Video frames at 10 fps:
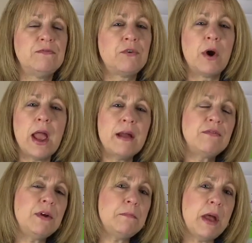for
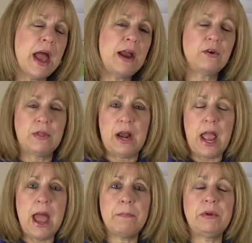every matter that
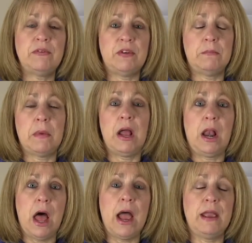happens in my
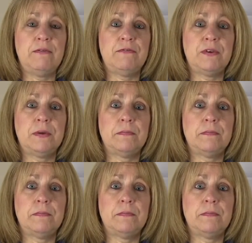life.